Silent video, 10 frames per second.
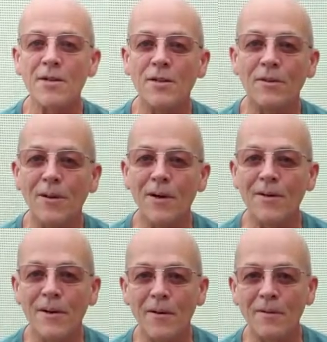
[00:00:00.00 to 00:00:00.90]
you to grow
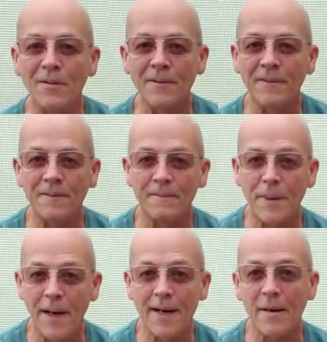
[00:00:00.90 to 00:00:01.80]
your own
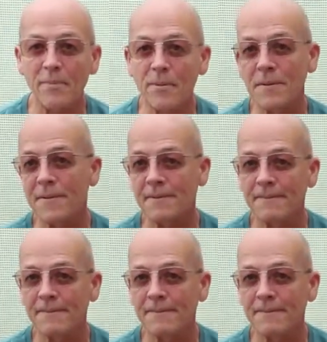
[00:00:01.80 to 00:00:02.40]
pineapples.